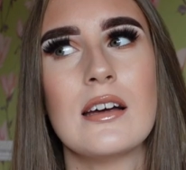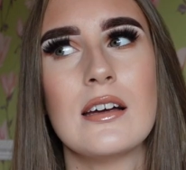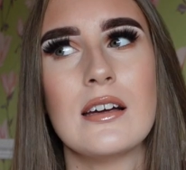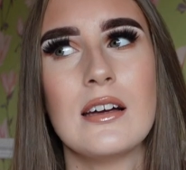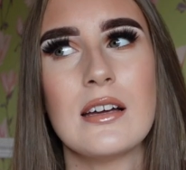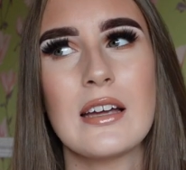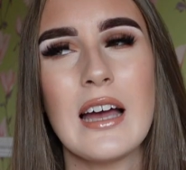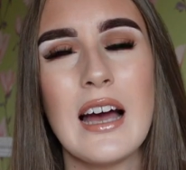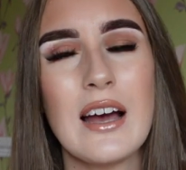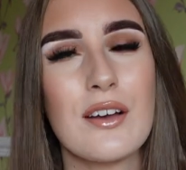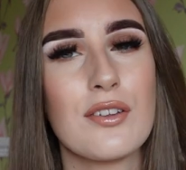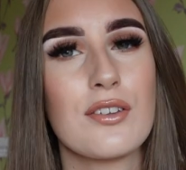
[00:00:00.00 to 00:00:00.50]

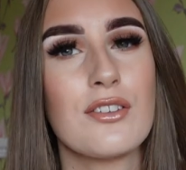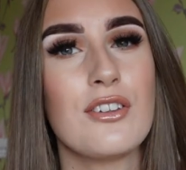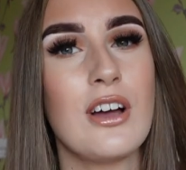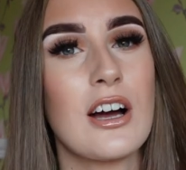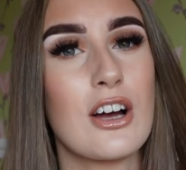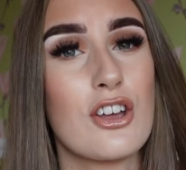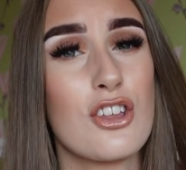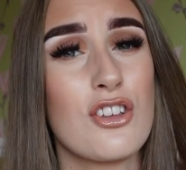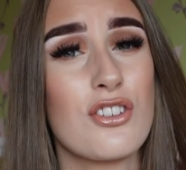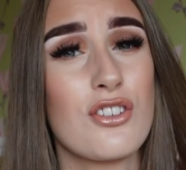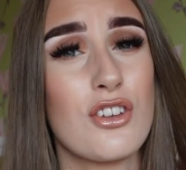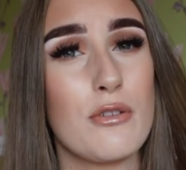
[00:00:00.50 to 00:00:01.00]
Yeah, it's not
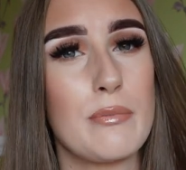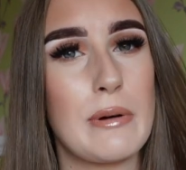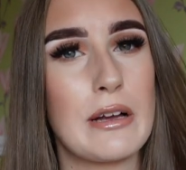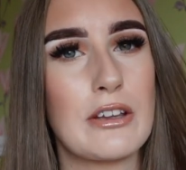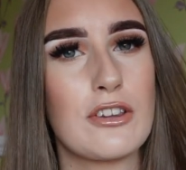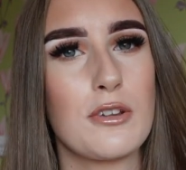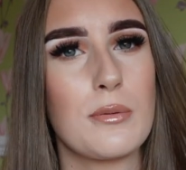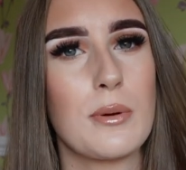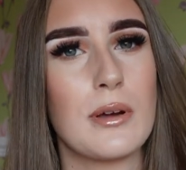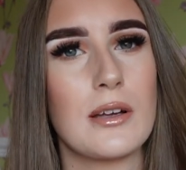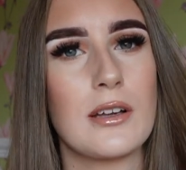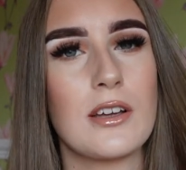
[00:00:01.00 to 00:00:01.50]
actually too bad,
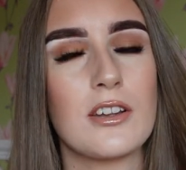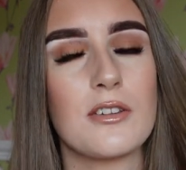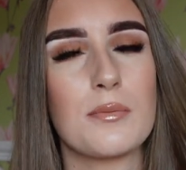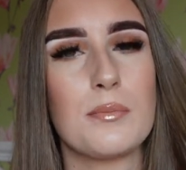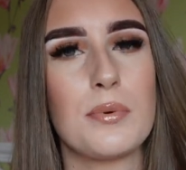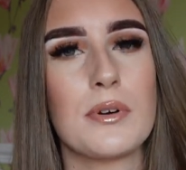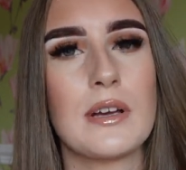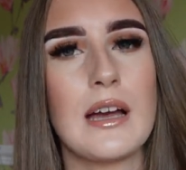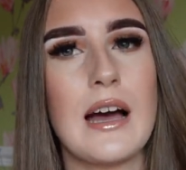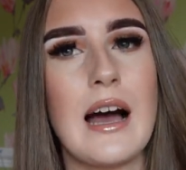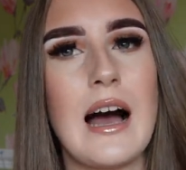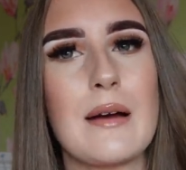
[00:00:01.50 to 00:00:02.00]
to be honest, but yeah,